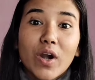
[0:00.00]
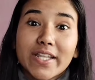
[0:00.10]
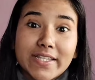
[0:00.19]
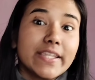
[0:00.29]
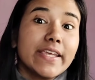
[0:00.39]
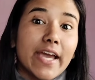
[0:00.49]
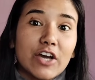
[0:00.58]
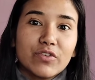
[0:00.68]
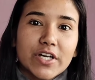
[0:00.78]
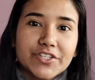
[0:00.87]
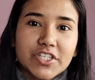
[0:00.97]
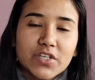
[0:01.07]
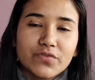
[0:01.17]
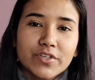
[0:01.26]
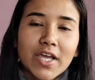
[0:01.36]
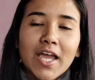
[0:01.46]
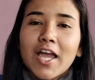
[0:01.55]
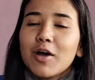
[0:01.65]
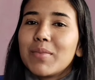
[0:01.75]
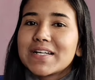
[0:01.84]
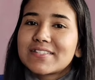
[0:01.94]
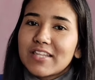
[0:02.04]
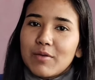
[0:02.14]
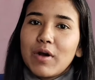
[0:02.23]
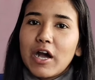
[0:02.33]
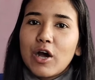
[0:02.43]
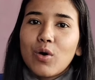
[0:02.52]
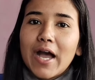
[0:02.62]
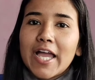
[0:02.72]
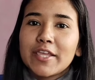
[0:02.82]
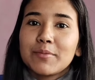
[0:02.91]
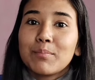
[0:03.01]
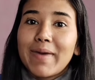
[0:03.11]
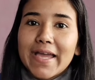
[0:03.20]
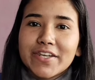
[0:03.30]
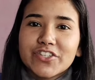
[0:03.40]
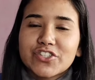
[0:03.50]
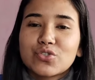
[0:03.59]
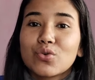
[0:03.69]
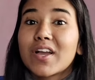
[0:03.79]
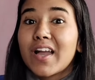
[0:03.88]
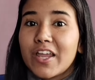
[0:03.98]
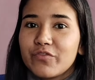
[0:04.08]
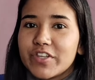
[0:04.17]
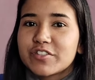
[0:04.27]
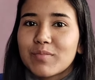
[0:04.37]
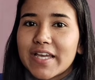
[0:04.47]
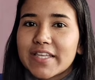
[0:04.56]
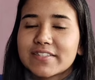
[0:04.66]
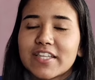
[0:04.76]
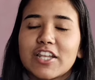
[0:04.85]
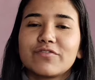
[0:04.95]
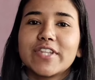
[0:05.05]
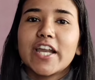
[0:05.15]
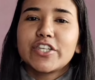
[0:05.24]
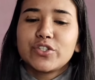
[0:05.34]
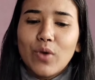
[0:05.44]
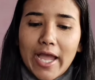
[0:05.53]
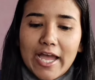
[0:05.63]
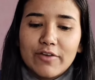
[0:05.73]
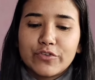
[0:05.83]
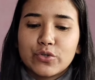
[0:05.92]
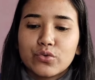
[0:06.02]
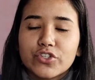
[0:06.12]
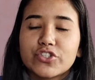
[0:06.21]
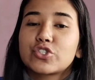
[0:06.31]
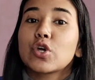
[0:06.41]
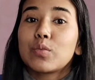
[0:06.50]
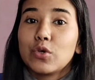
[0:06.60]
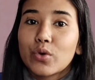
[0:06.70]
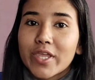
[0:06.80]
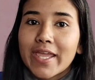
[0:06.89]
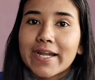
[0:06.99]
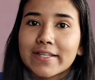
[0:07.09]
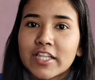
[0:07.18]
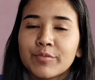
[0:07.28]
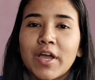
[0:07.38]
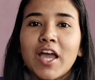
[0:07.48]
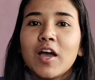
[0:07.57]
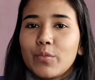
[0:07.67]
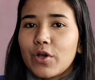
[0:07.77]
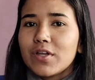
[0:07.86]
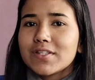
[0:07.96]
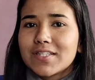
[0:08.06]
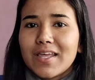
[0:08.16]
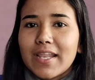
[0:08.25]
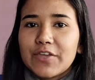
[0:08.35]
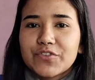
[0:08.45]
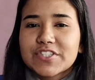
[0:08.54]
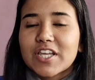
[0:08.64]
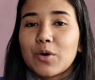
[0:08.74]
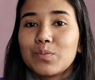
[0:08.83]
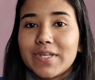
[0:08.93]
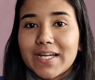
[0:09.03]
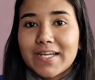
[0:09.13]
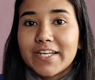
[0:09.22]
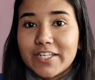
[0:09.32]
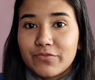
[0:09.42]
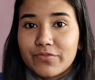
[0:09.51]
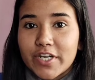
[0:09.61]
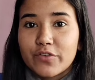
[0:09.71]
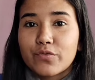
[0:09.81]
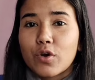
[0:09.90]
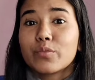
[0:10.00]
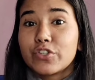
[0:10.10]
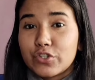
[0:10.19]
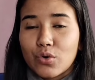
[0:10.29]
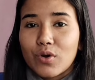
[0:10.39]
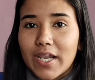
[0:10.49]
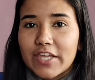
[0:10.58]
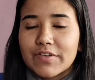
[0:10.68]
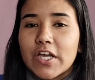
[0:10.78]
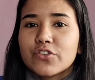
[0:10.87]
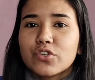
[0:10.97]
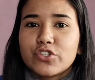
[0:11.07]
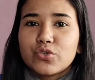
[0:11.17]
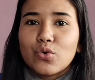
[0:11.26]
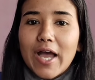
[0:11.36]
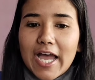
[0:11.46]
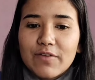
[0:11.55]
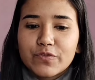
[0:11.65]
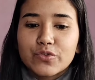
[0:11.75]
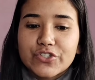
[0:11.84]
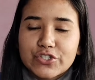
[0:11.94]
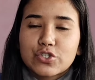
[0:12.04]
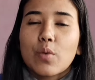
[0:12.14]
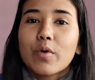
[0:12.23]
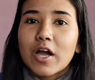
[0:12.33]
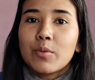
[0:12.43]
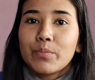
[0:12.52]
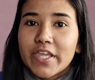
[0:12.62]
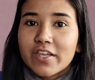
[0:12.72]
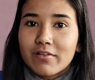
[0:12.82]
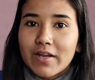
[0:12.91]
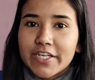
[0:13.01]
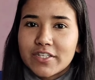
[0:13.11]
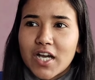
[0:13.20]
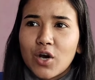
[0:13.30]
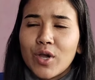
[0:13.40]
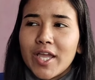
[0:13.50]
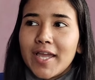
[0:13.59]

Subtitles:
what they have achieved. But somehow I managed to convince myself that you have to stop looking at them, because their life is completely different from your life. So you have to stop comparing right now.